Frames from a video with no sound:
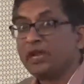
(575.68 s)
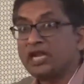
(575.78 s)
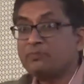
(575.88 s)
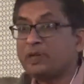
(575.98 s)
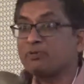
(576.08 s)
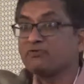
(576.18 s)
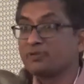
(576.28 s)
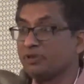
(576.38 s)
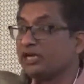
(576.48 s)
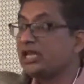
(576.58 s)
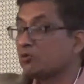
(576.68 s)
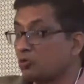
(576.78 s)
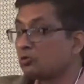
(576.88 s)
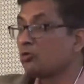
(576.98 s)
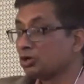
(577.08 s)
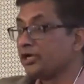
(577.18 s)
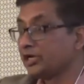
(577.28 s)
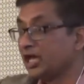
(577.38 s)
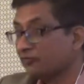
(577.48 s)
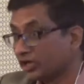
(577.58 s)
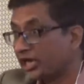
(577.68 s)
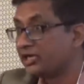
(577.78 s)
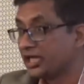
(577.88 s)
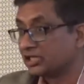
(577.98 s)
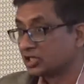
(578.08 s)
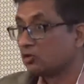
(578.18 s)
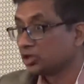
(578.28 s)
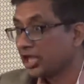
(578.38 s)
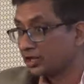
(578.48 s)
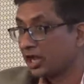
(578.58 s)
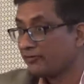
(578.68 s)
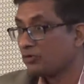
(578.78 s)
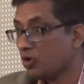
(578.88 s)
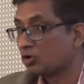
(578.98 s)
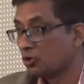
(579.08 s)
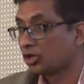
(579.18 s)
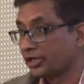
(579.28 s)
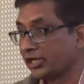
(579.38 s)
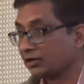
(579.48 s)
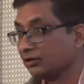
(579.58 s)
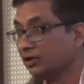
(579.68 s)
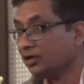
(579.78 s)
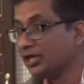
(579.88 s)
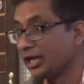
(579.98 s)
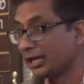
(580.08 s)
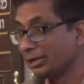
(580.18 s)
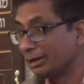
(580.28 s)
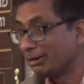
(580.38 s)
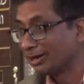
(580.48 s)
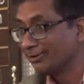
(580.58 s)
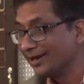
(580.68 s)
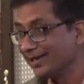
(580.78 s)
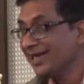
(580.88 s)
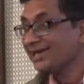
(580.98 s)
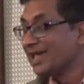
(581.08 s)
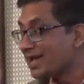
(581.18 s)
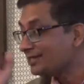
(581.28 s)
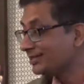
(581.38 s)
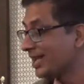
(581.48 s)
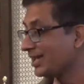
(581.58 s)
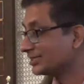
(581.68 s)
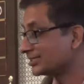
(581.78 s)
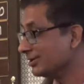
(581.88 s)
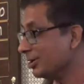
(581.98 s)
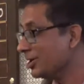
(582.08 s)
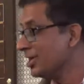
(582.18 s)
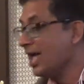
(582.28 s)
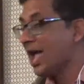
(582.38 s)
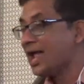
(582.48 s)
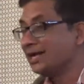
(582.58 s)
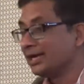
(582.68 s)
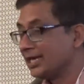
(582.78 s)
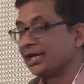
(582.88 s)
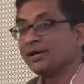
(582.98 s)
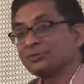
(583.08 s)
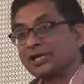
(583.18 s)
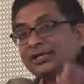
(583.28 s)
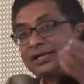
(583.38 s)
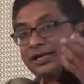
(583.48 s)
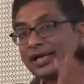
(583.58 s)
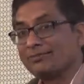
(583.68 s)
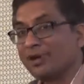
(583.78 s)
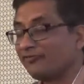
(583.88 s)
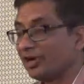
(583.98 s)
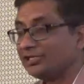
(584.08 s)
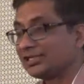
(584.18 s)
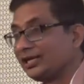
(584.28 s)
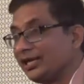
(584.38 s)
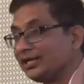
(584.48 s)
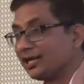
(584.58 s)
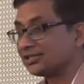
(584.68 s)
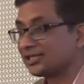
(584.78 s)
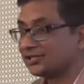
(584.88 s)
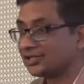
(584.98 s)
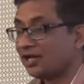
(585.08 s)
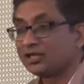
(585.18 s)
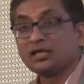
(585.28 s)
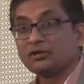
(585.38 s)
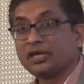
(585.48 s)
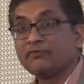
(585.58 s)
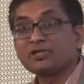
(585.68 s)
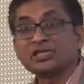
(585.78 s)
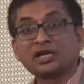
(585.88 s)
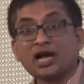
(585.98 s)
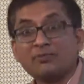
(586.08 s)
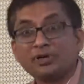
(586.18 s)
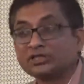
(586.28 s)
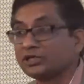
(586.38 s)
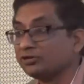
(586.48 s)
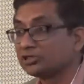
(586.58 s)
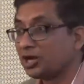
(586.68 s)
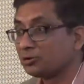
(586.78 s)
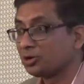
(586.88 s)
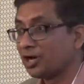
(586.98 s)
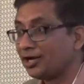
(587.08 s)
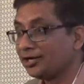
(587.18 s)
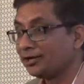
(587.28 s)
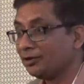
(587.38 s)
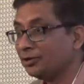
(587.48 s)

Many people from India won't go to India for 8 days. They are having more work here. You know what I mean? 8 days, and he comes and like my friend said, he dresses he was in competition with Shah Rukh Khan,